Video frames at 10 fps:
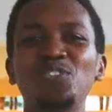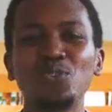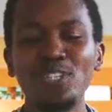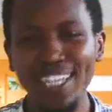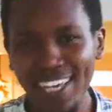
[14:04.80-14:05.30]

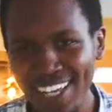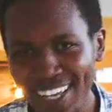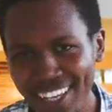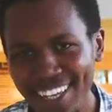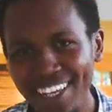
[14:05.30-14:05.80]
today
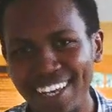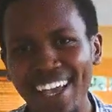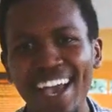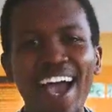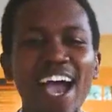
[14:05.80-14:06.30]

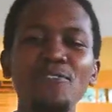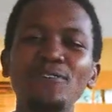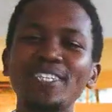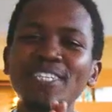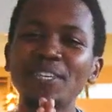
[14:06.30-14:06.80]
I
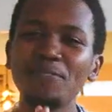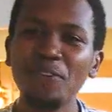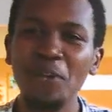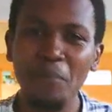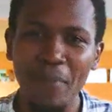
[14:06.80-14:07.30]
receive
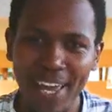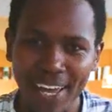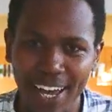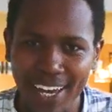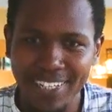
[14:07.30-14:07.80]
you in my
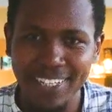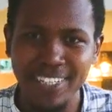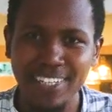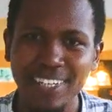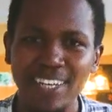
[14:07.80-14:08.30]
heart
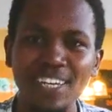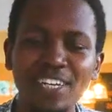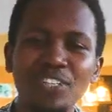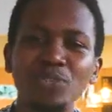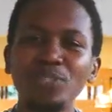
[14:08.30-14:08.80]

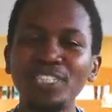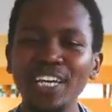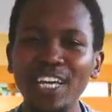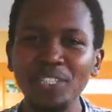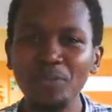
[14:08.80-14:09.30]
to
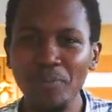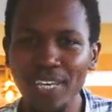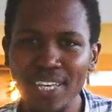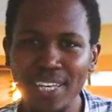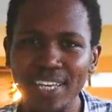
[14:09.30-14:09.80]
change
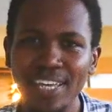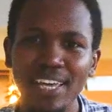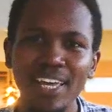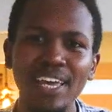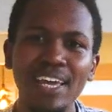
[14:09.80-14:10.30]
me
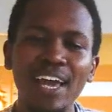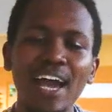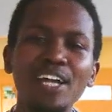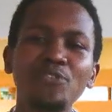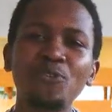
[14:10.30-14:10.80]

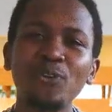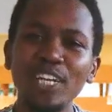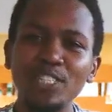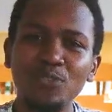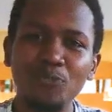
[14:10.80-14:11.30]
and
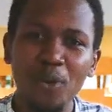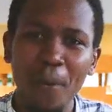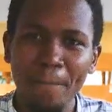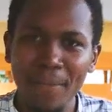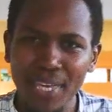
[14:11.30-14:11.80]

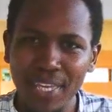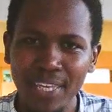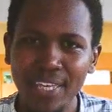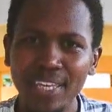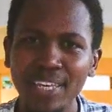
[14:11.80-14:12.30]
transform me
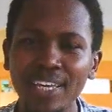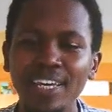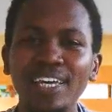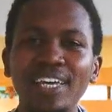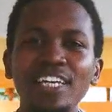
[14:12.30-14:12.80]

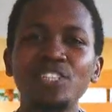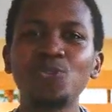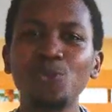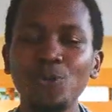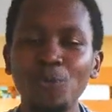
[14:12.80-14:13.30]

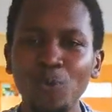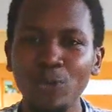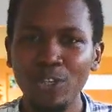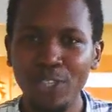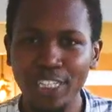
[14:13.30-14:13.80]
into
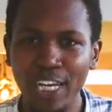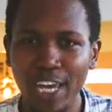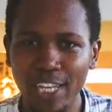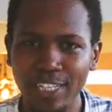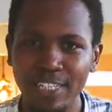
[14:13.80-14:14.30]
your
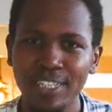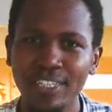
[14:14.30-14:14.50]
child.